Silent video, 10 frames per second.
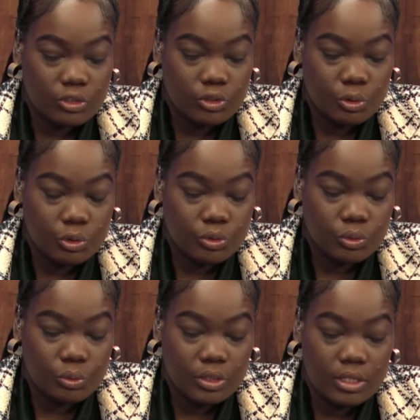Sherwin
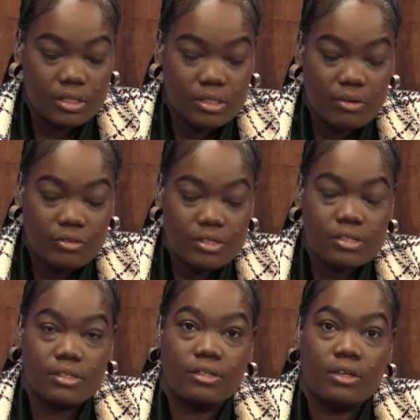Toyne
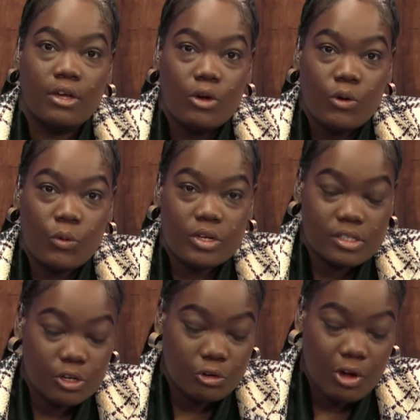Stephenson, who is
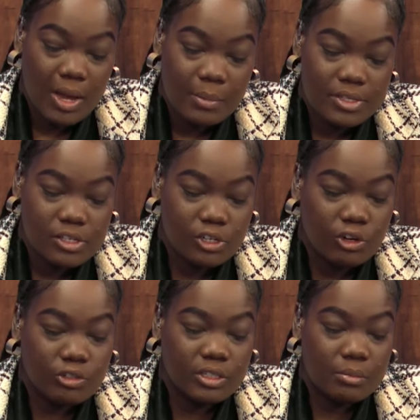the Crime and
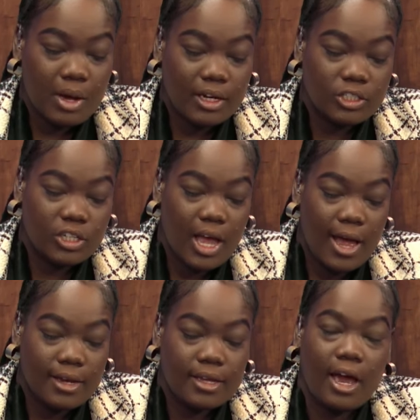Security Manager
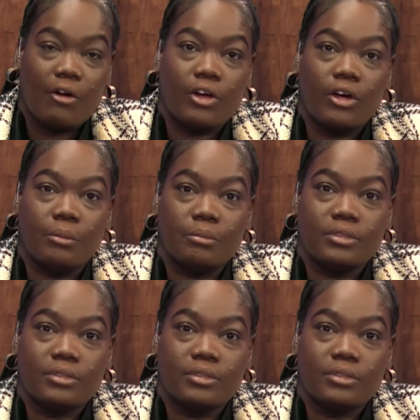at the CARICOM